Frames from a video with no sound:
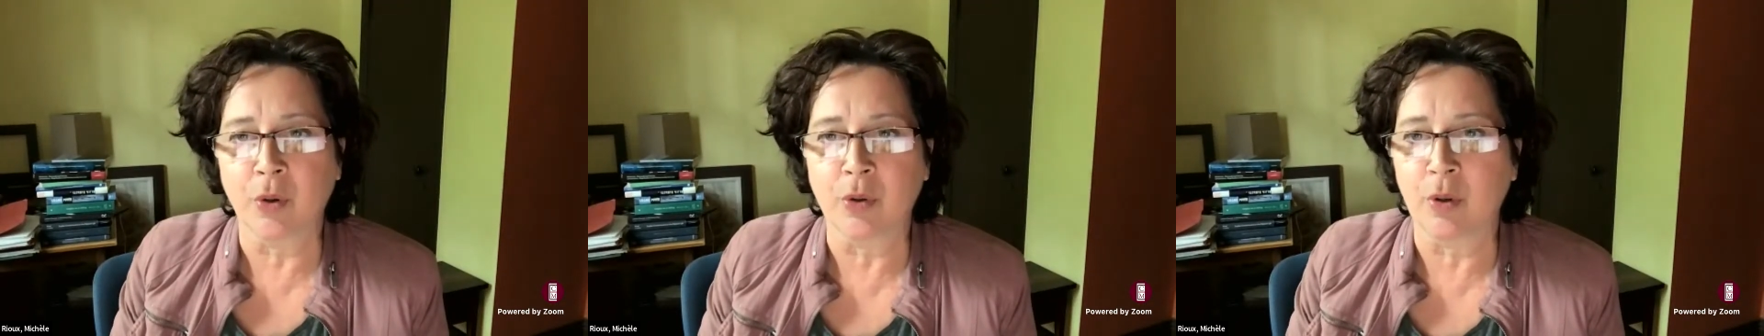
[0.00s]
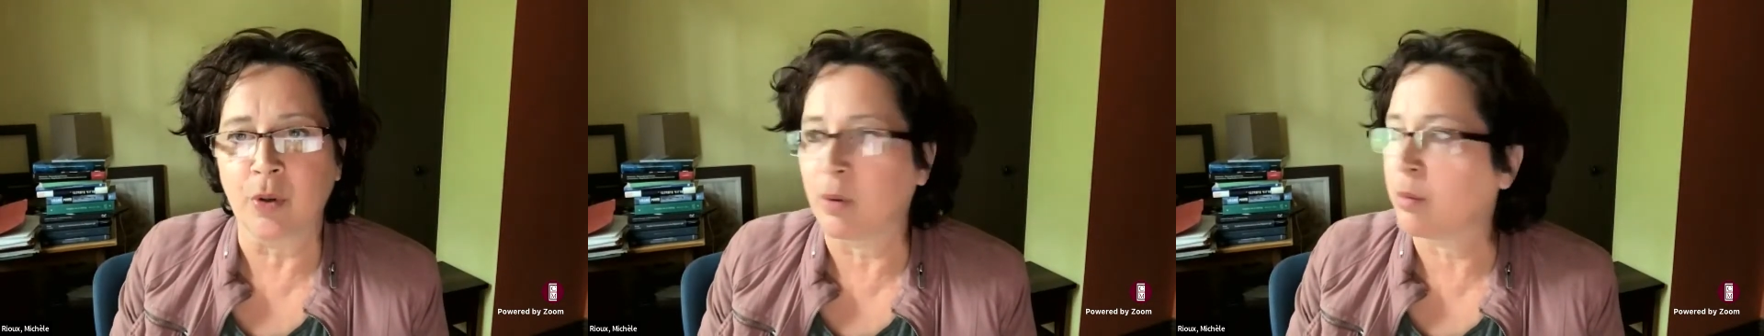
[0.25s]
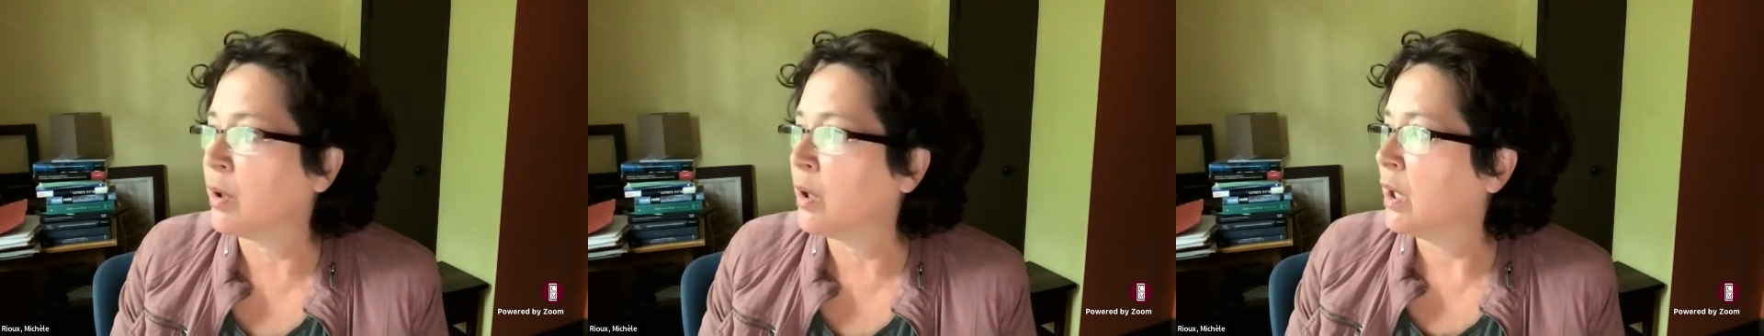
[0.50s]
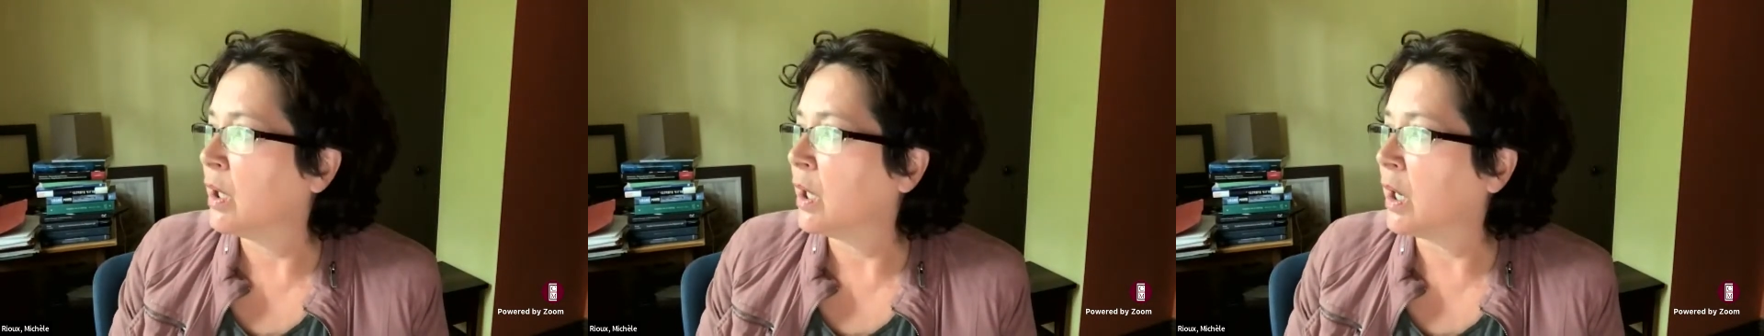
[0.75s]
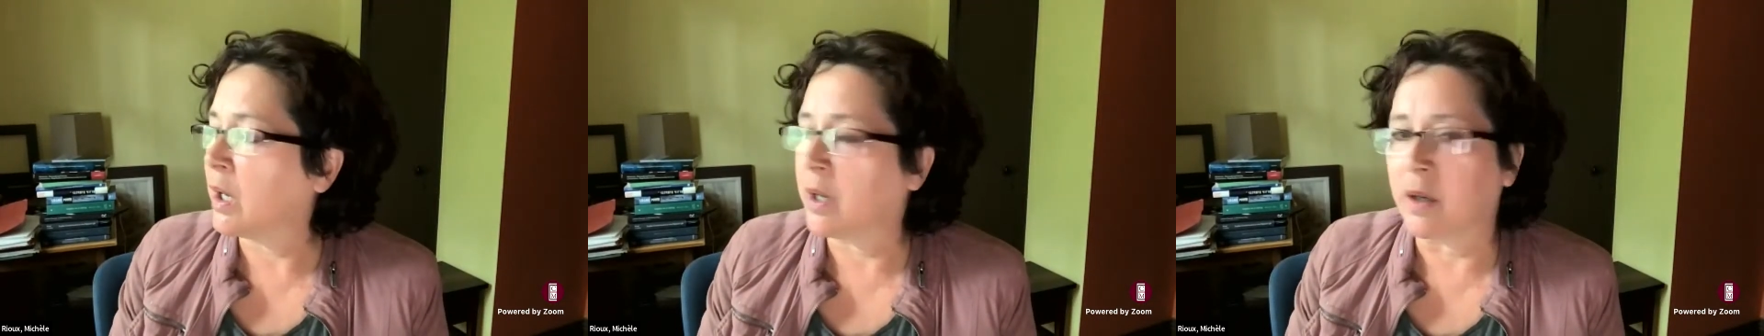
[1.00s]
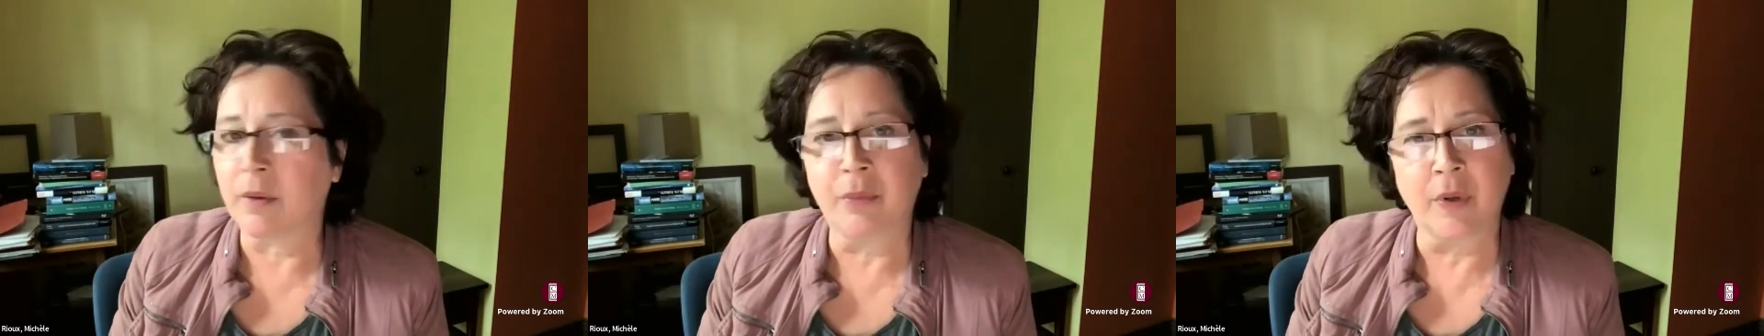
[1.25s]
local
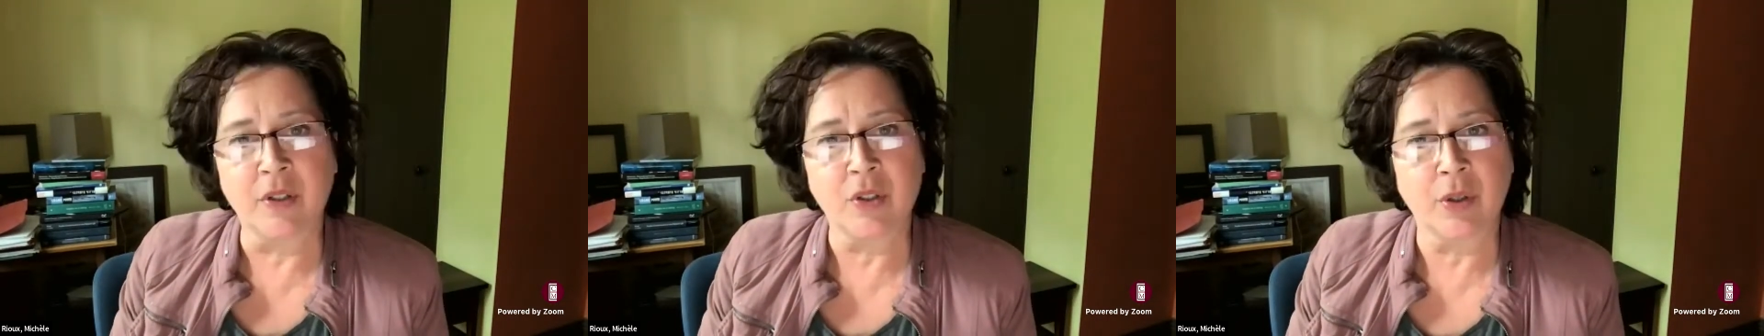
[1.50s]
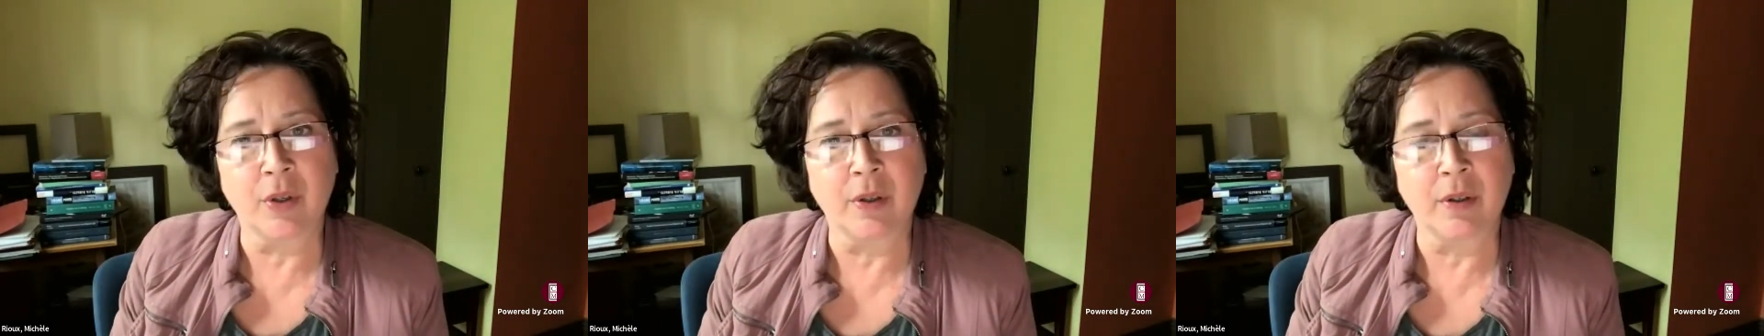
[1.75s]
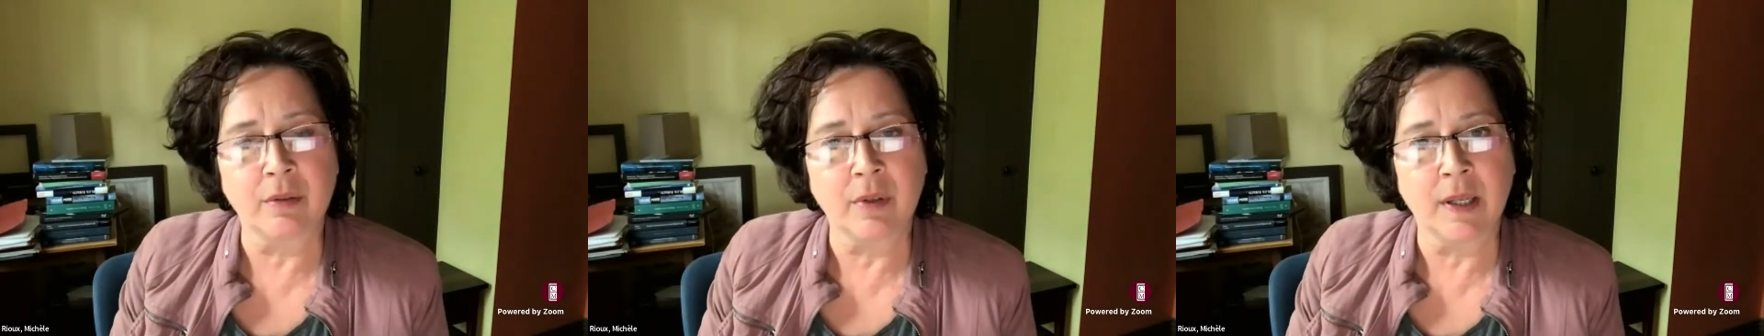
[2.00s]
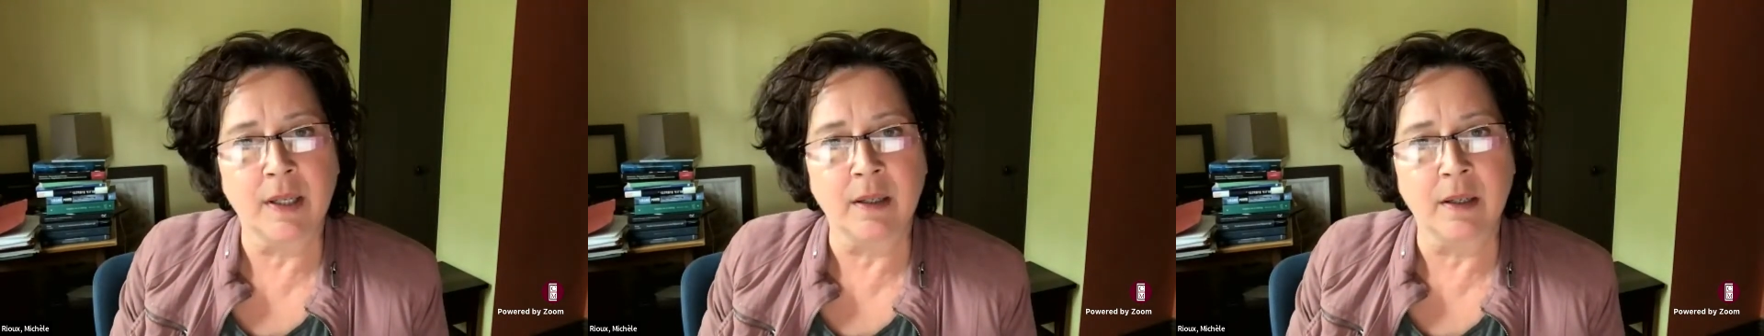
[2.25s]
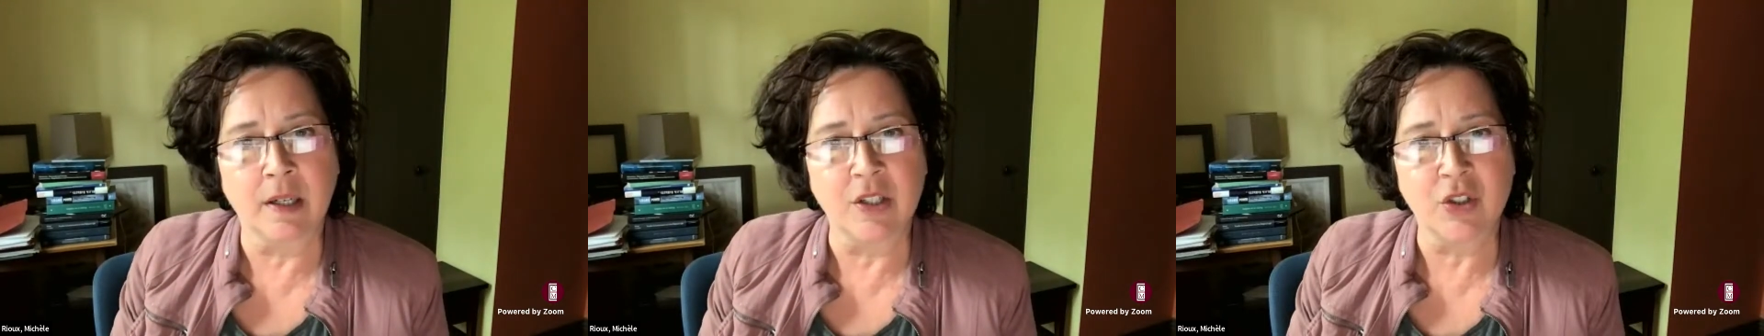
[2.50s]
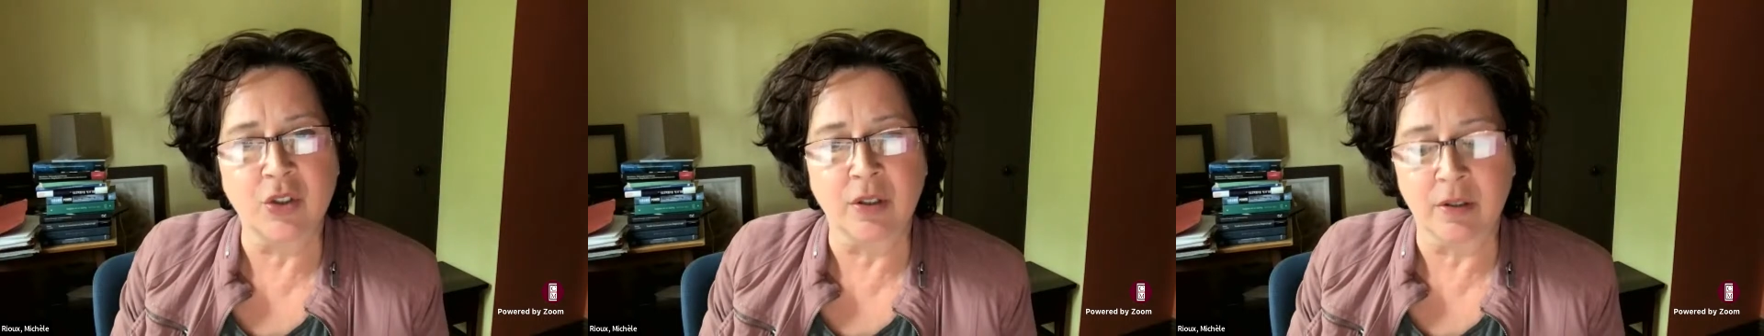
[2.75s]
French and
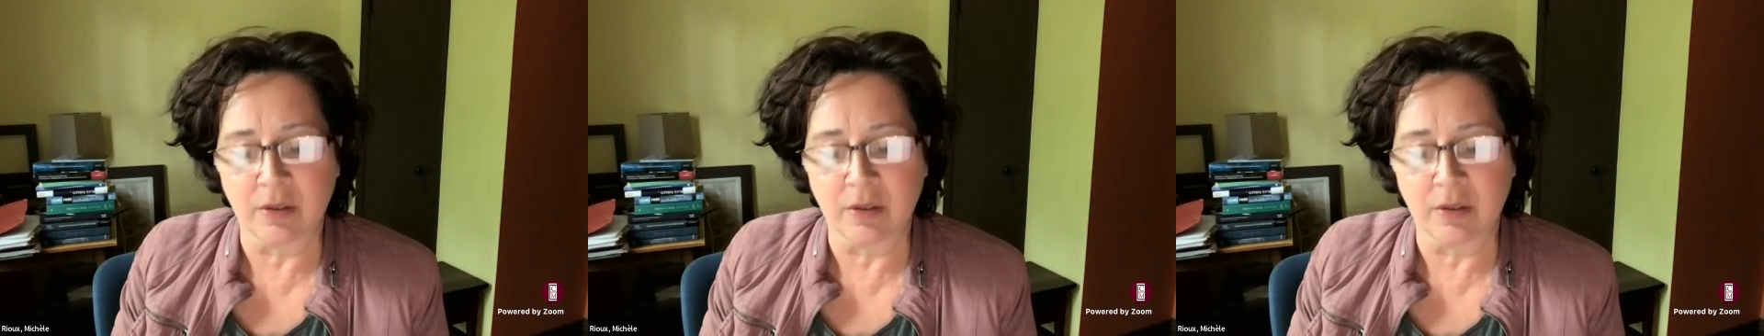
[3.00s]
English